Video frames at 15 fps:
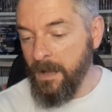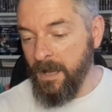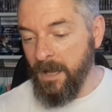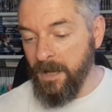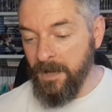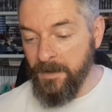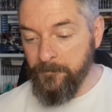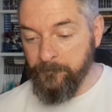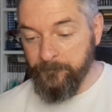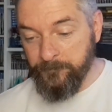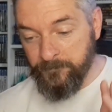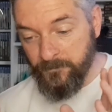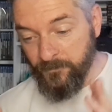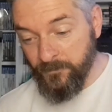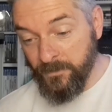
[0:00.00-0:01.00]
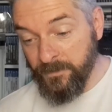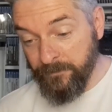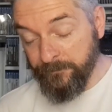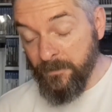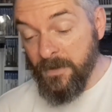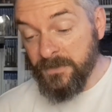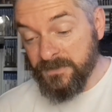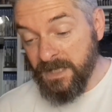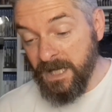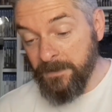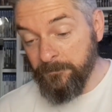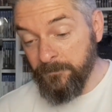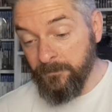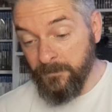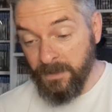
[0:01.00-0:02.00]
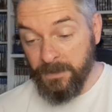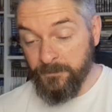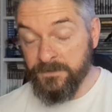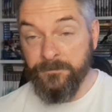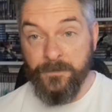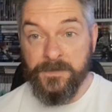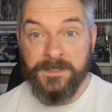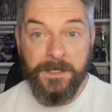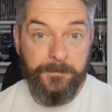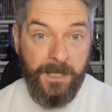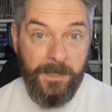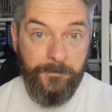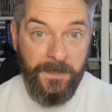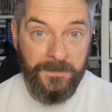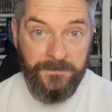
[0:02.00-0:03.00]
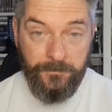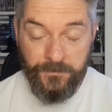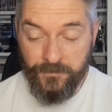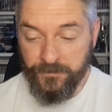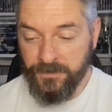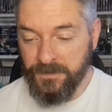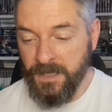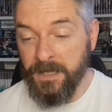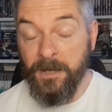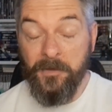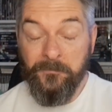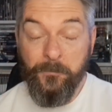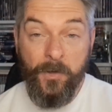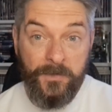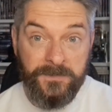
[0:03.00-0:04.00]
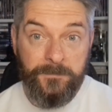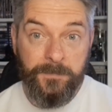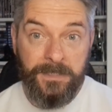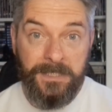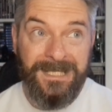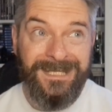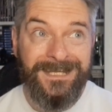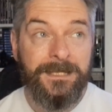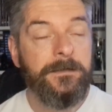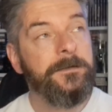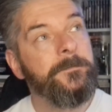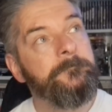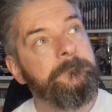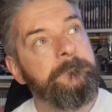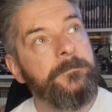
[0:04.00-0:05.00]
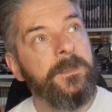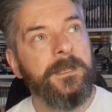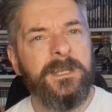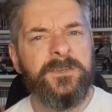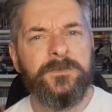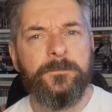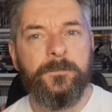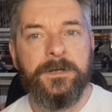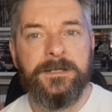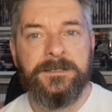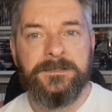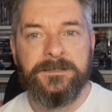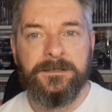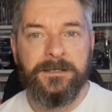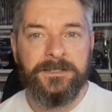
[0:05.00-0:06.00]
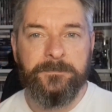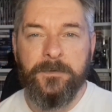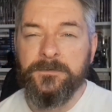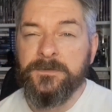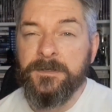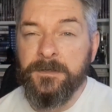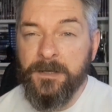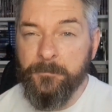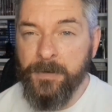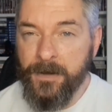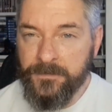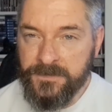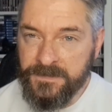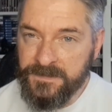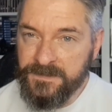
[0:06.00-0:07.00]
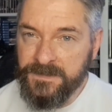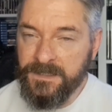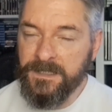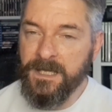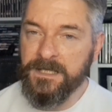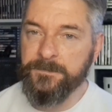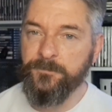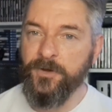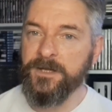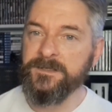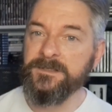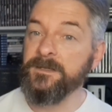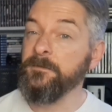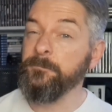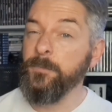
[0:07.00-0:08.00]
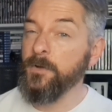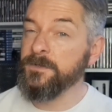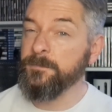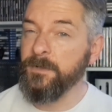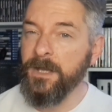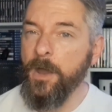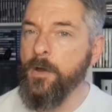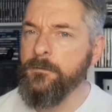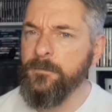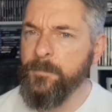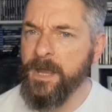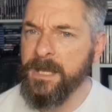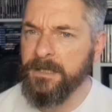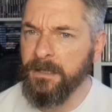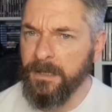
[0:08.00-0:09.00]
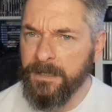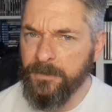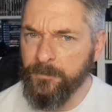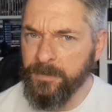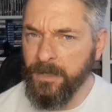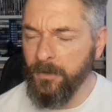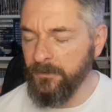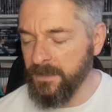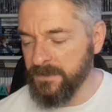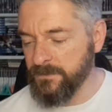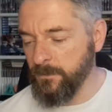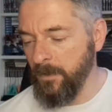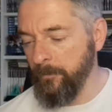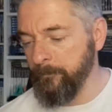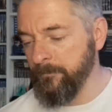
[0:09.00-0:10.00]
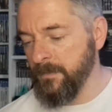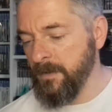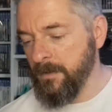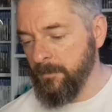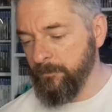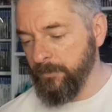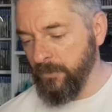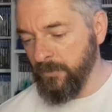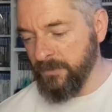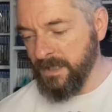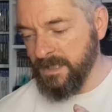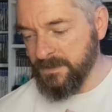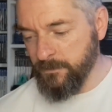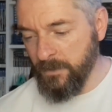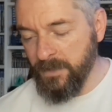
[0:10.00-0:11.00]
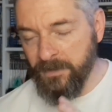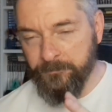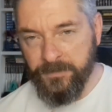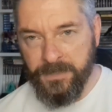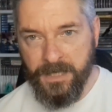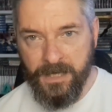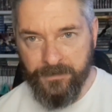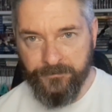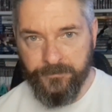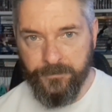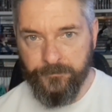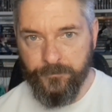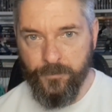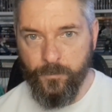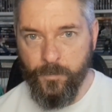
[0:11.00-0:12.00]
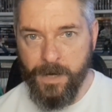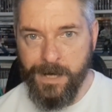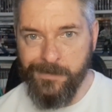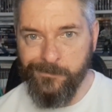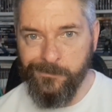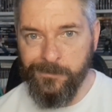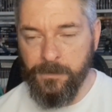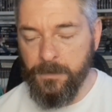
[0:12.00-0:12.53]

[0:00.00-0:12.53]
The first game, and it was the first game that I picked up during the day, I've possibly, in some ways, I suppose in comparison to CEX prices, I've possibly overpaid a little bit on this one. But it's one I've been after for a while.